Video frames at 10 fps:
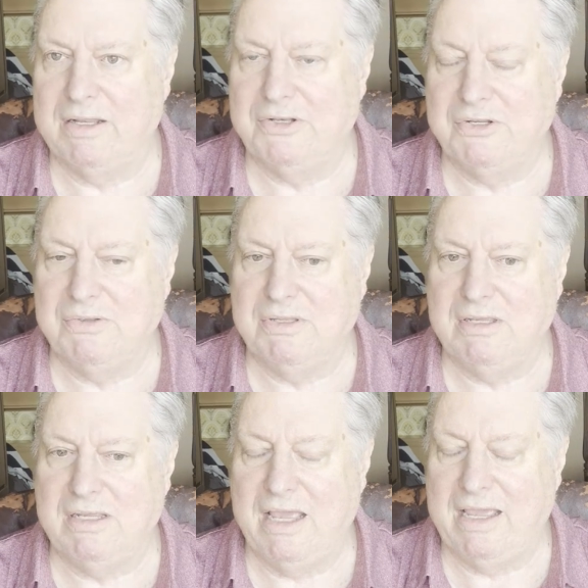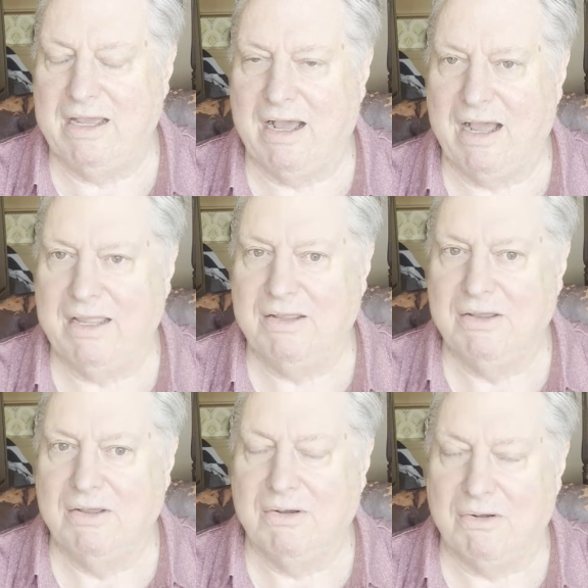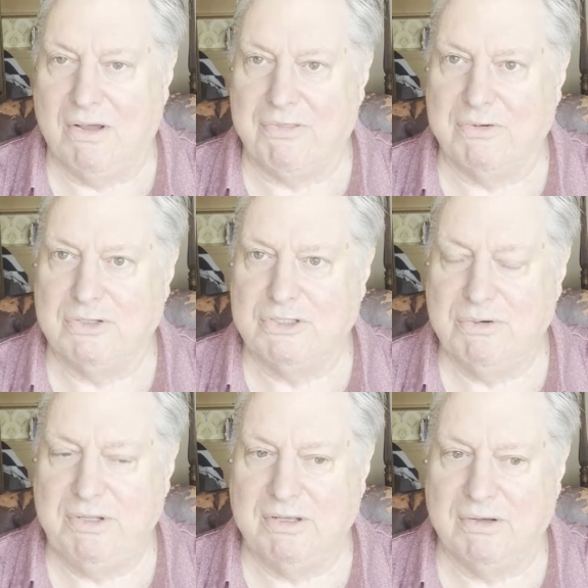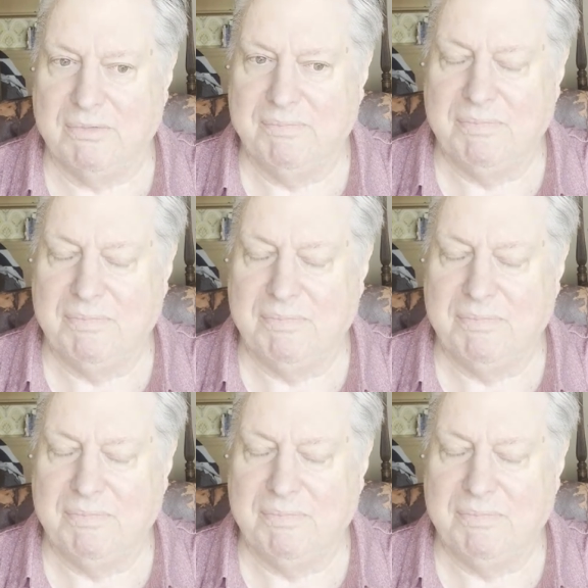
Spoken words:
into the AI Author Studio.